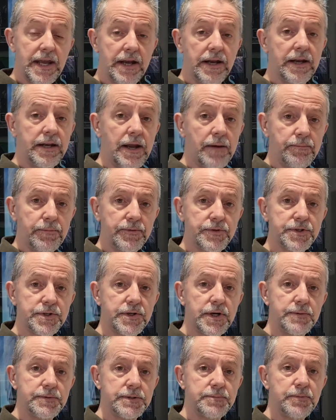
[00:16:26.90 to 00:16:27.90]
that a number of
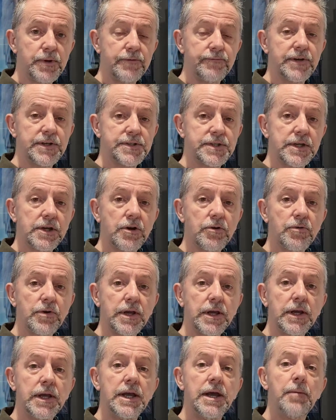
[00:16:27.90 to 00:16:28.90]
times in my investing
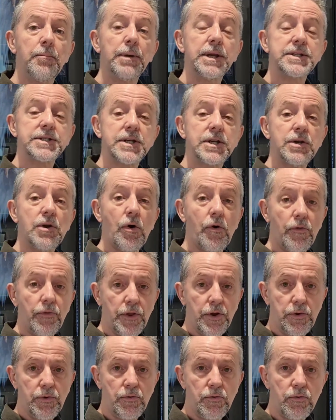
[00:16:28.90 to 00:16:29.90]
career, but it's not
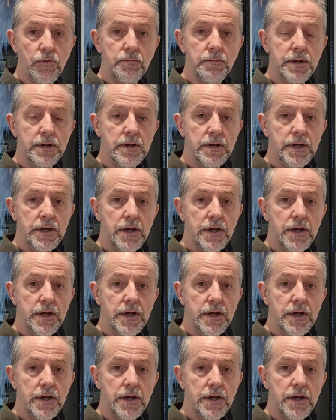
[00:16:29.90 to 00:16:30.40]
the norm.